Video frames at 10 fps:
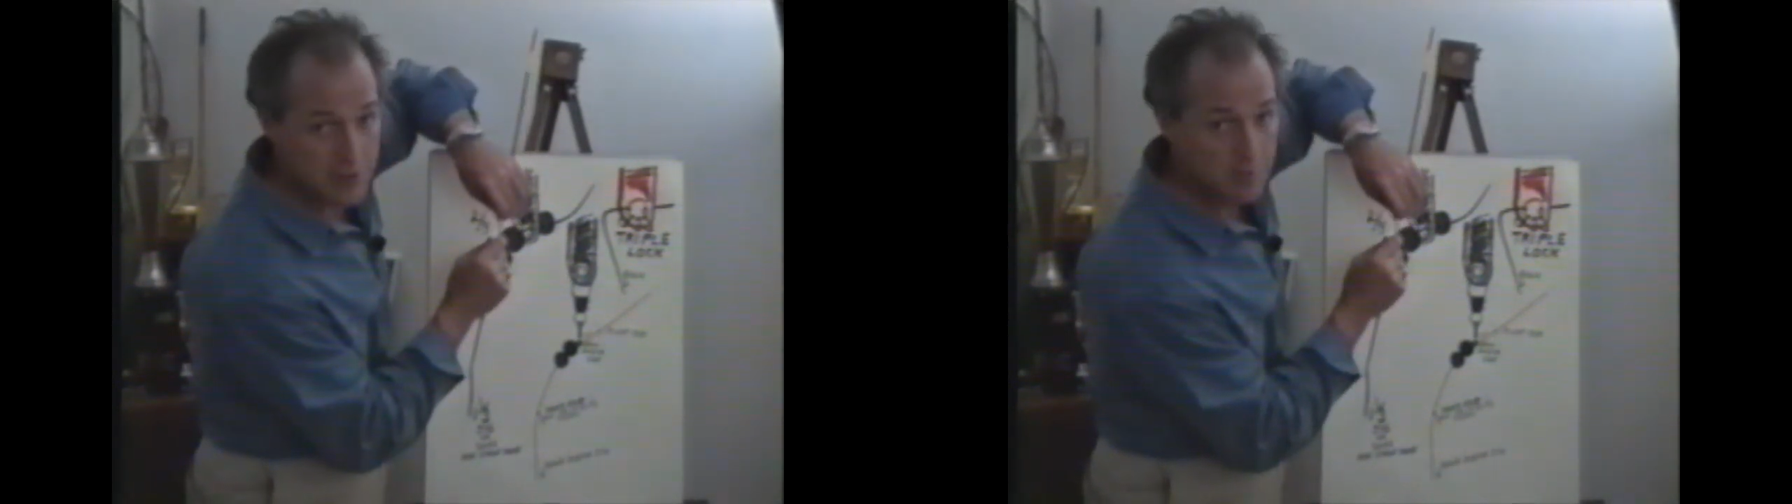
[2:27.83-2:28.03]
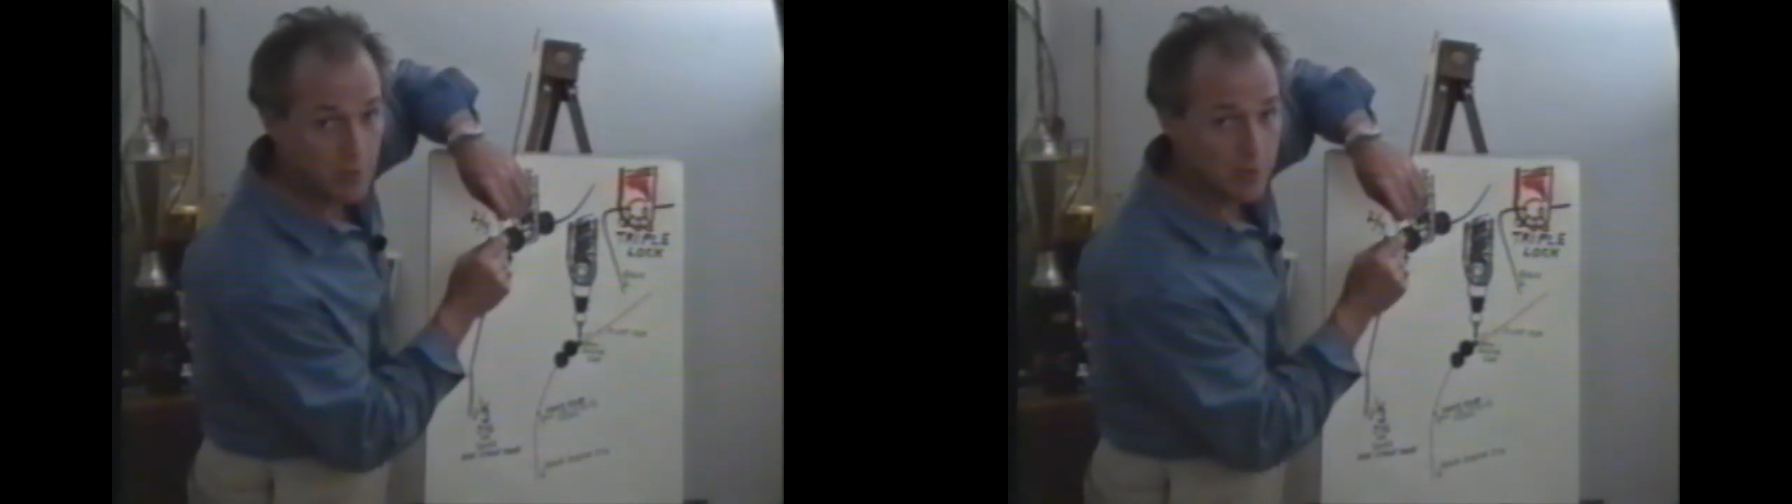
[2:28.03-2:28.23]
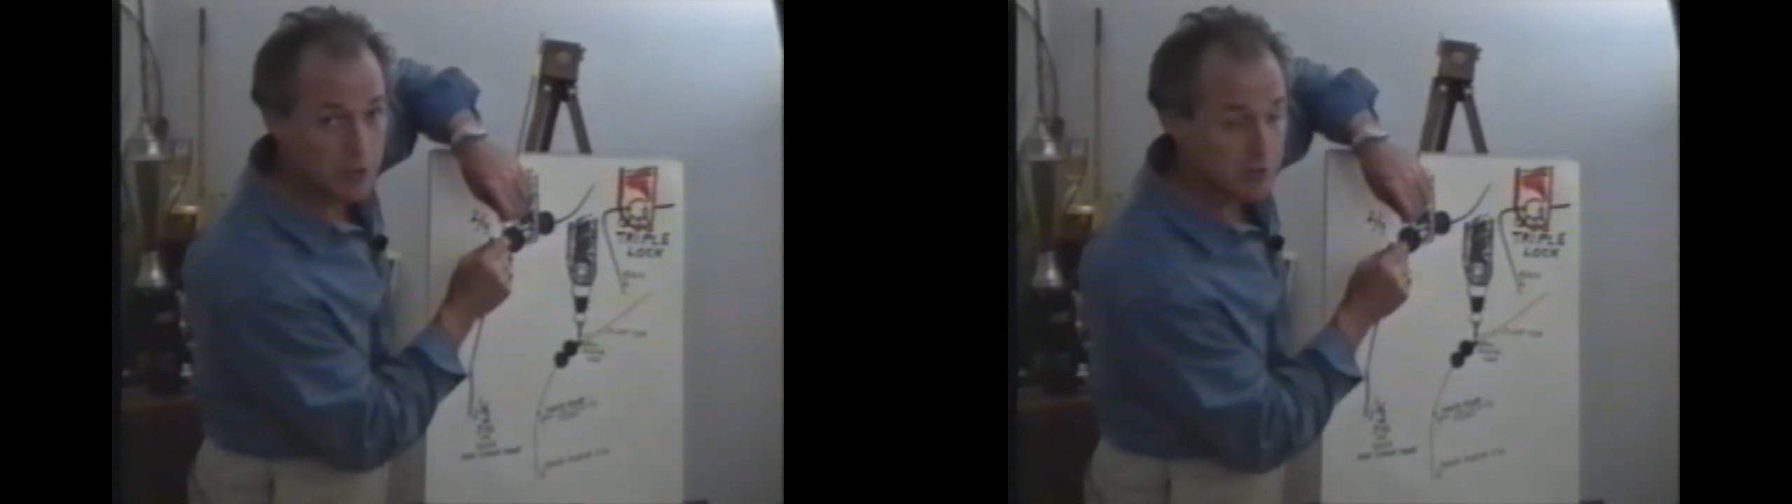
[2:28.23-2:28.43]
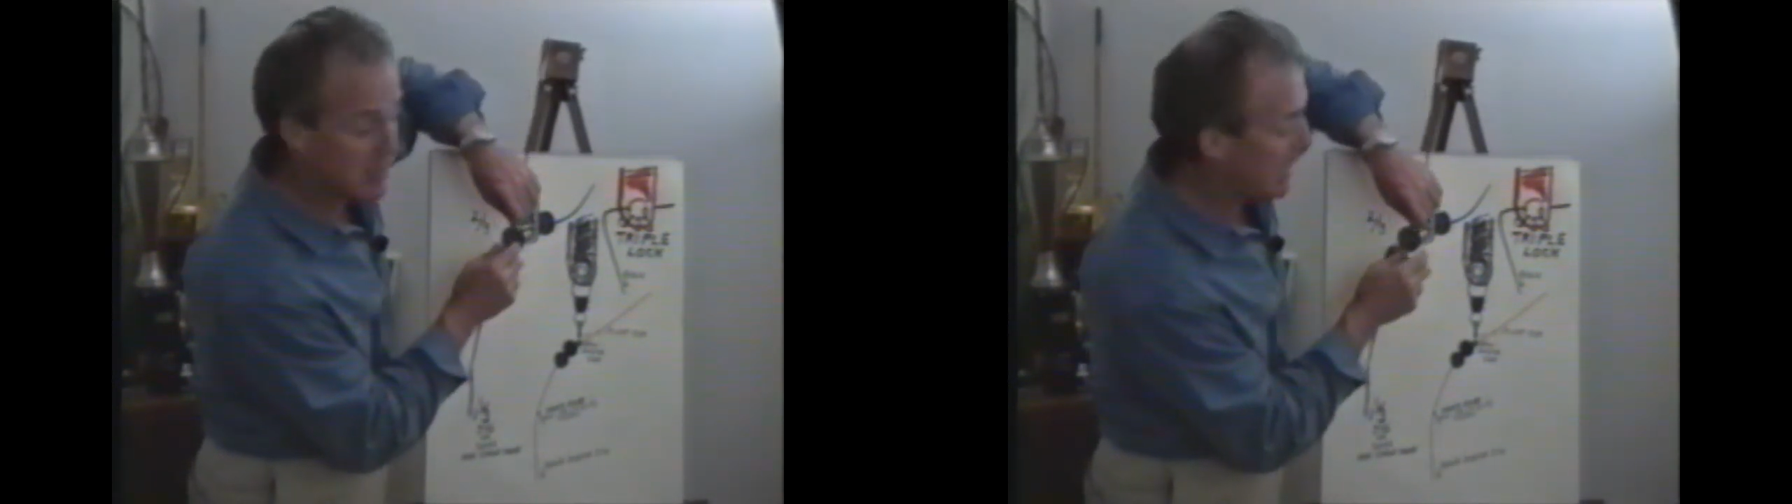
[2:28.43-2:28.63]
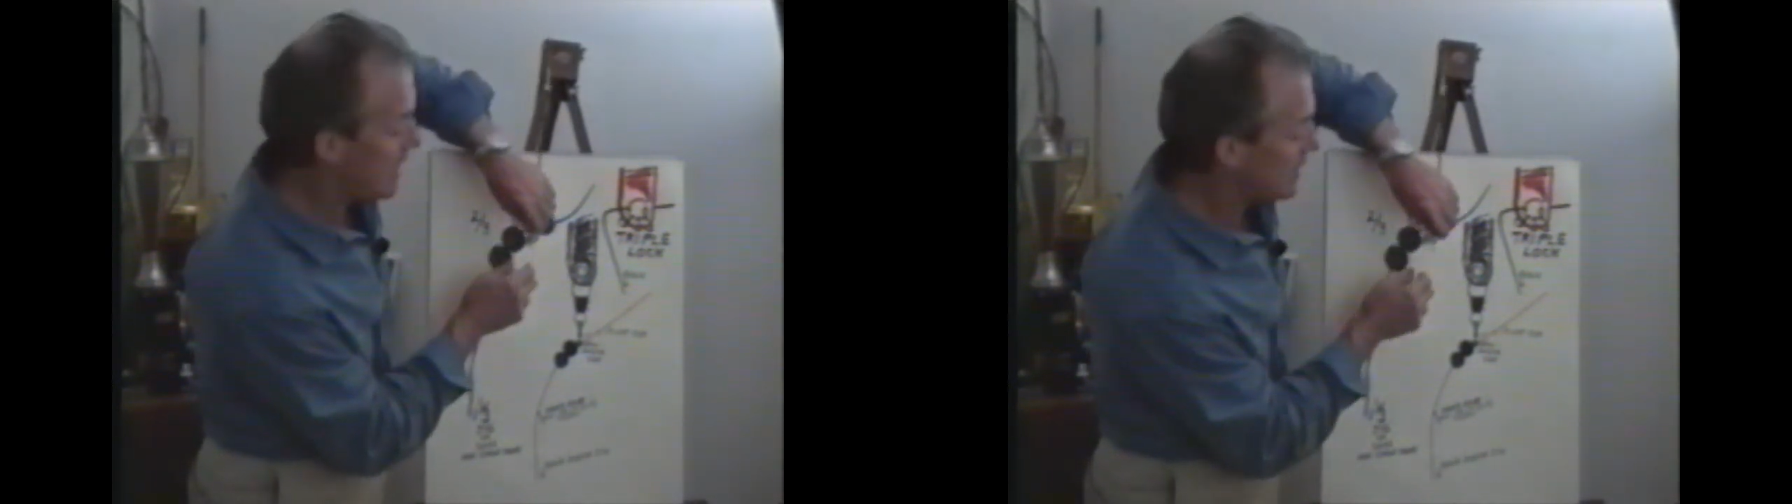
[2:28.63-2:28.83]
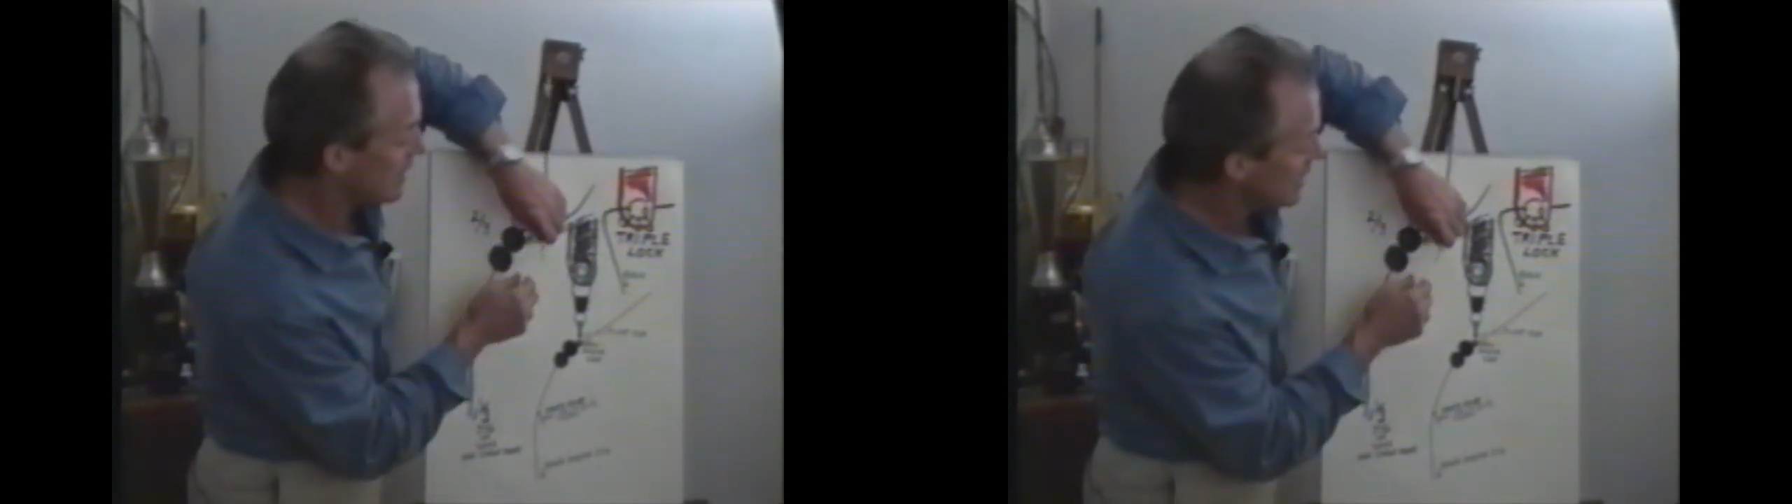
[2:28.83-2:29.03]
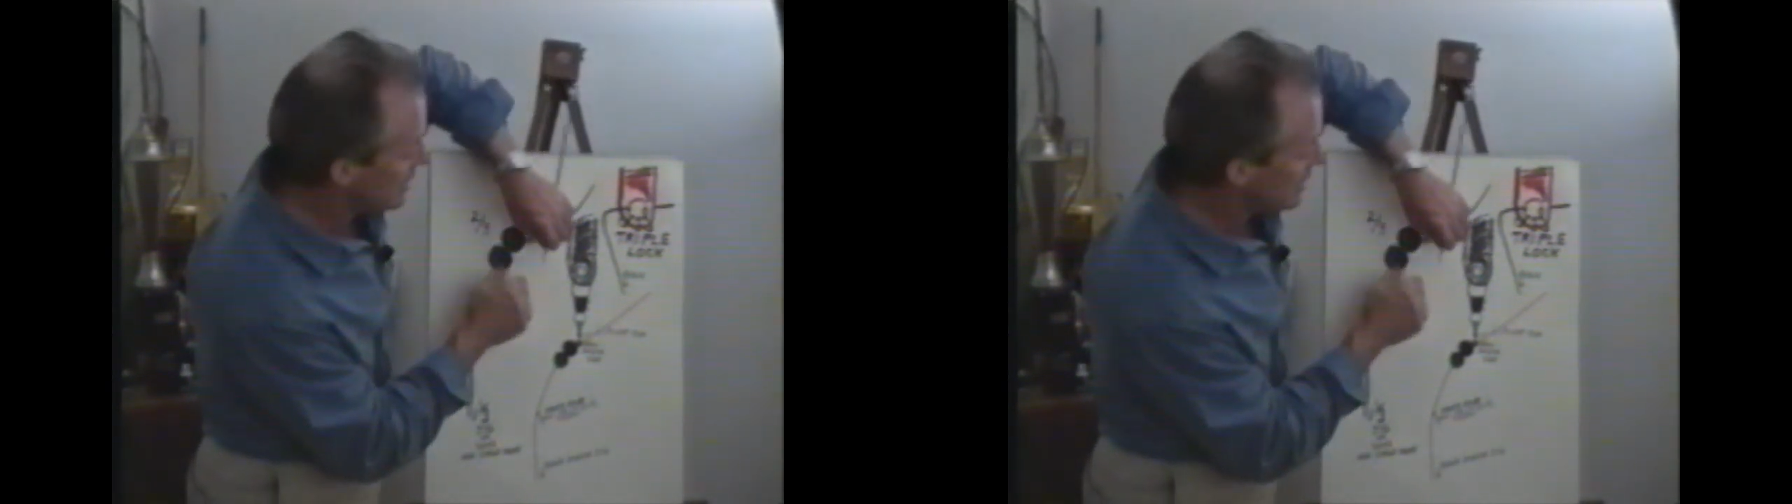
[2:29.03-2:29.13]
as small as you can.